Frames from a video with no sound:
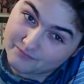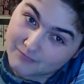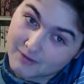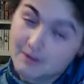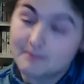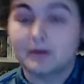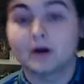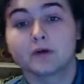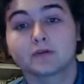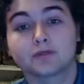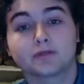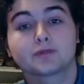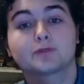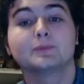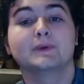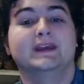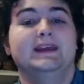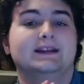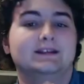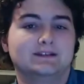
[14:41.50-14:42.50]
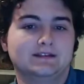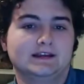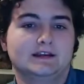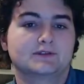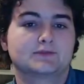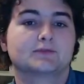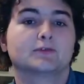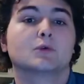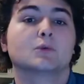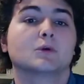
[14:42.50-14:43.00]
Part 3, at
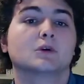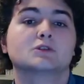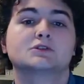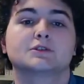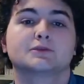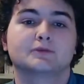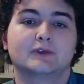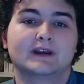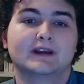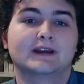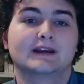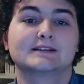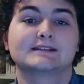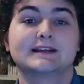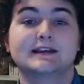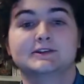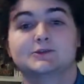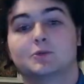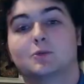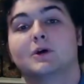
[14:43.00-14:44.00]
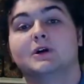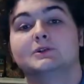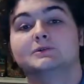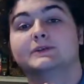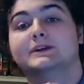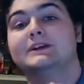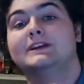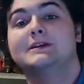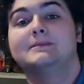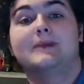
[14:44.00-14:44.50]
least, for Words of Radiance is what
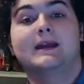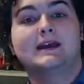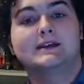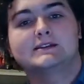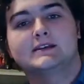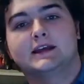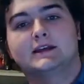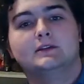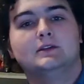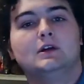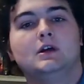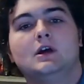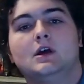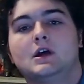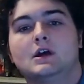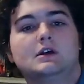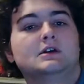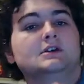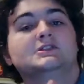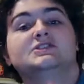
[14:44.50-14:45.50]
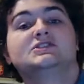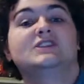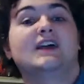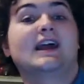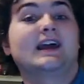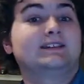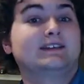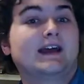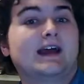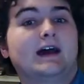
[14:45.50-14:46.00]
really makes it
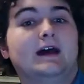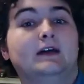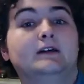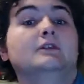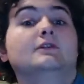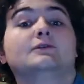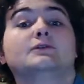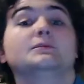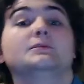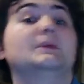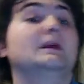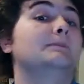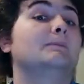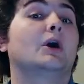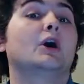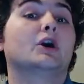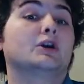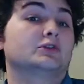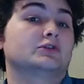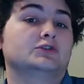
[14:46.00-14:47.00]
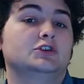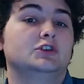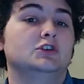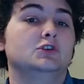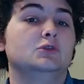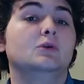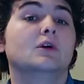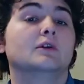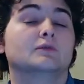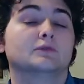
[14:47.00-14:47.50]
stand ahead. For me, Part
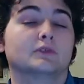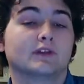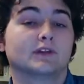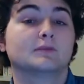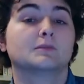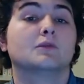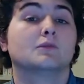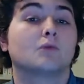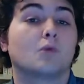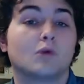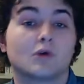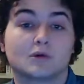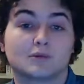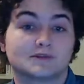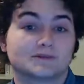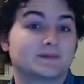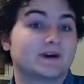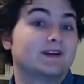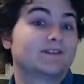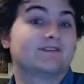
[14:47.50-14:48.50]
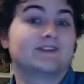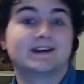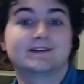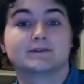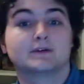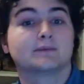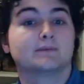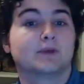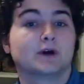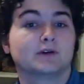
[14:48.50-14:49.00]
2 of Rhythm of War was my
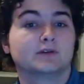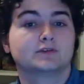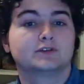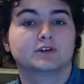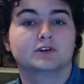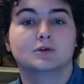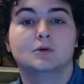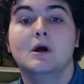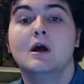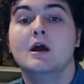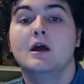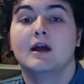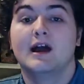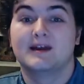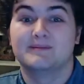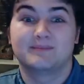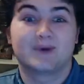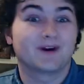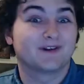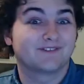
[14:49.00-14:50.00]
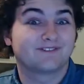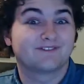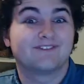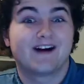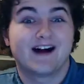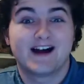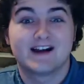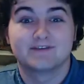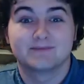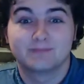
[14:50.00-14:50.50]
favorite Part 2, and Part
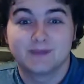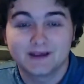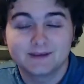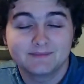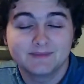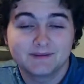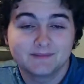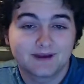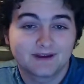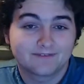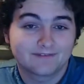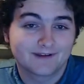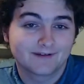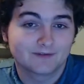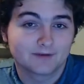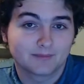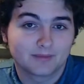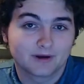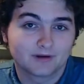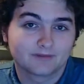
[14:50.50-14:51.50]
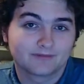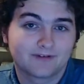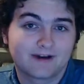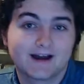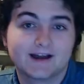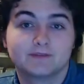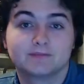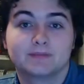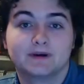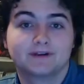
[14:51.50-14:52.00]
5 might be my favorite Part
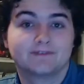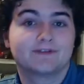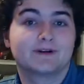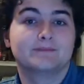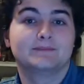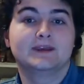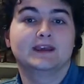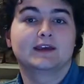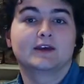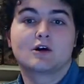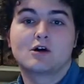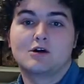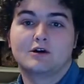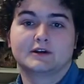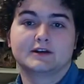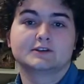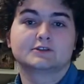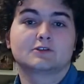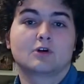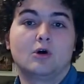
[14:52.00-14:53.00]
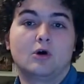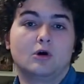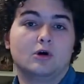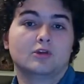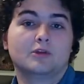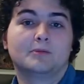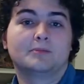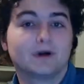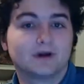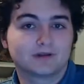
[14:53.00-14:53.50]
5, but if I'm being honest, all
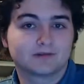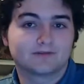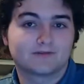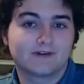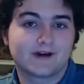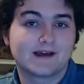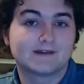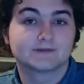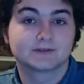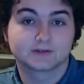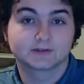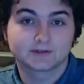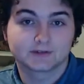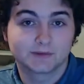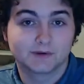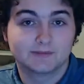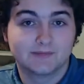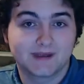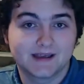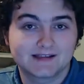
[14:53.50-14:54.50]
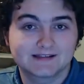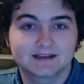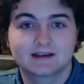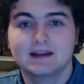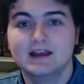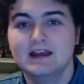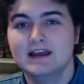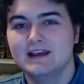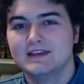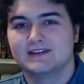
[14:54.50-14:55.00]
the Part 5s are so
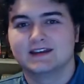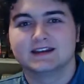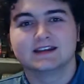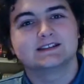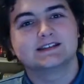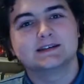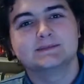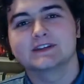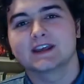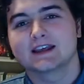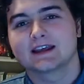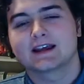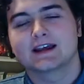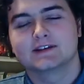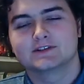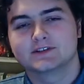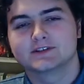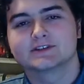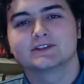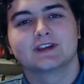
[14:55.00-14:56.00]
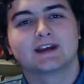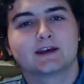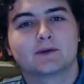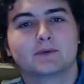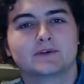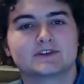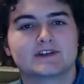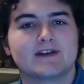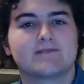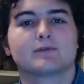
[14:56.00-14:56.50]
amazing that it seems like I just like
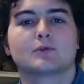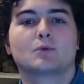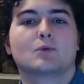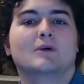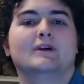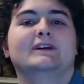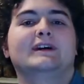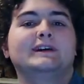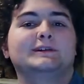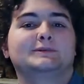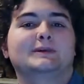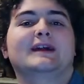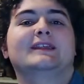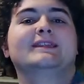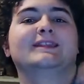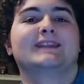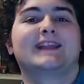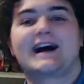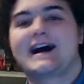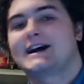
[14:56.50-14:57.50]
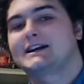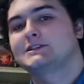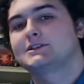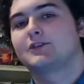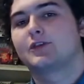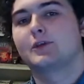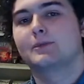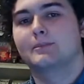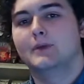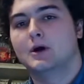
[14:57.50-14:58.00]
whichever one I read last
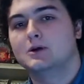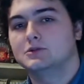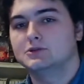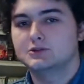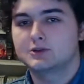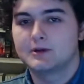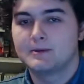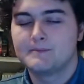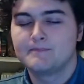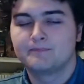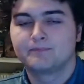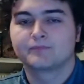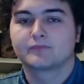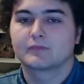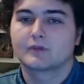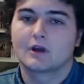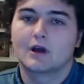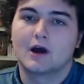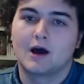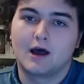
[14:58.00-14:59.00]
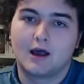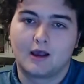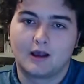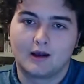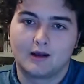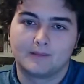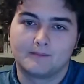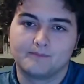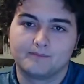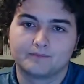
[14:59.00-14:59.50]
the most.
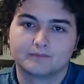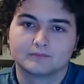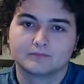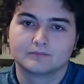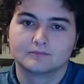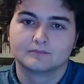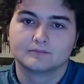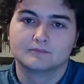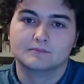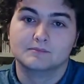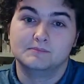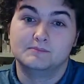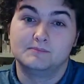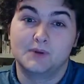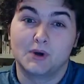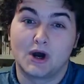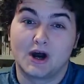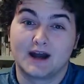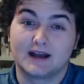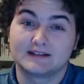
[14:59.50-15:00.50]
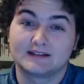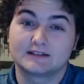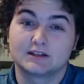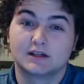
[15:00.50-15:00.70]
But,